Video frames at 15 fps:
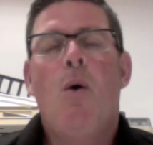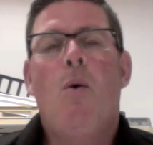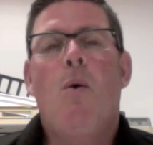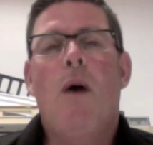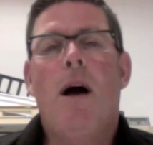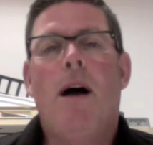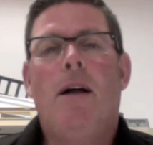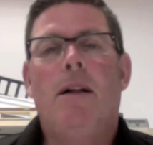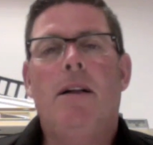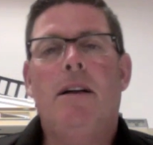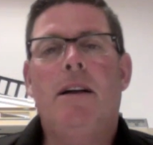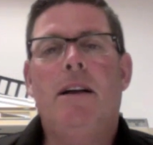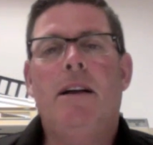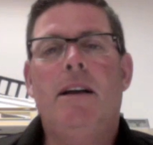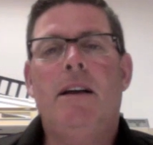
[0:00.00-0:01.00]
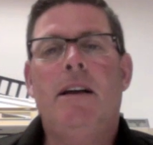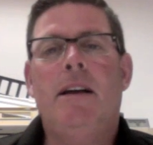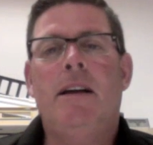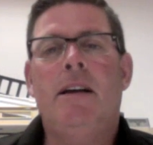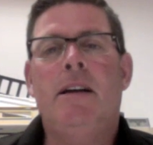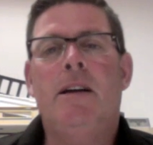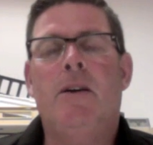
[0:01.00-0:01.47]
Well,
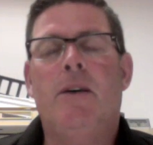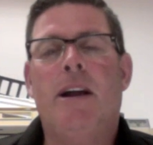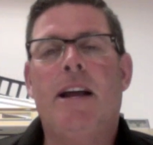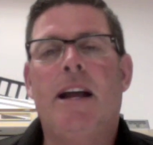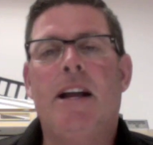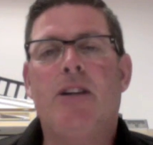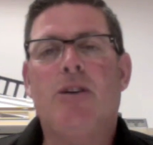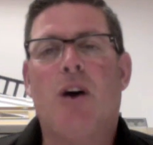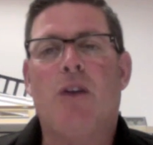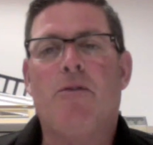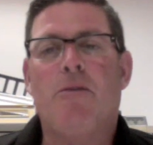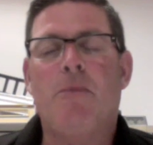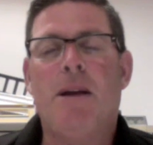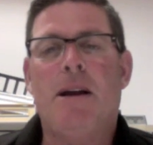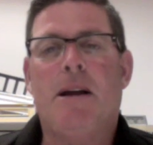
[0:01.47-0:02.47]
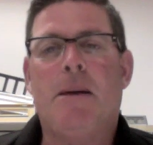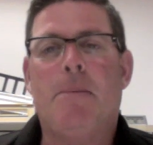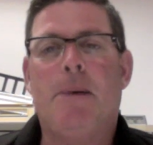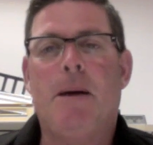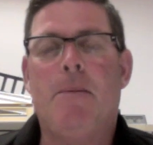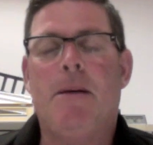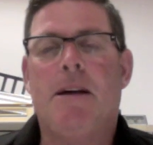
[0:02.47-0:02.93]
again, it's hard for me to
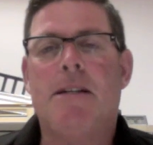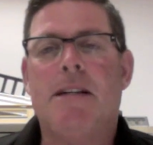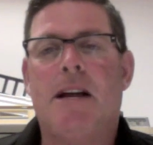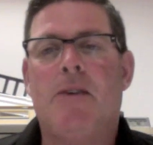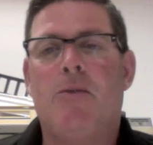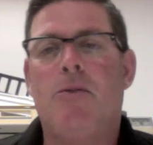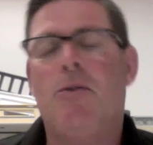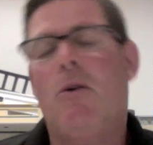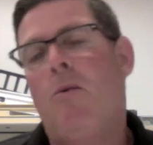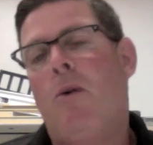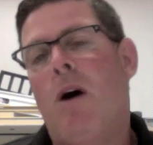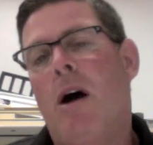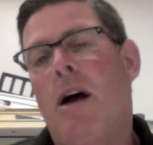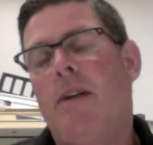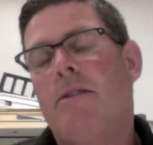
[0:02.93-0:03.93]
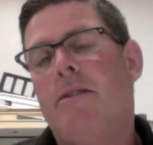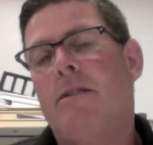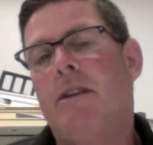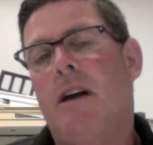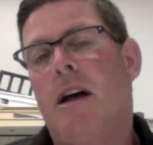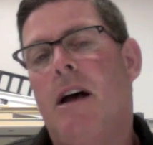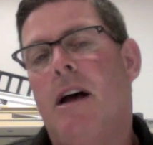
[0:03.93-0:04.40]
compare because I don't know what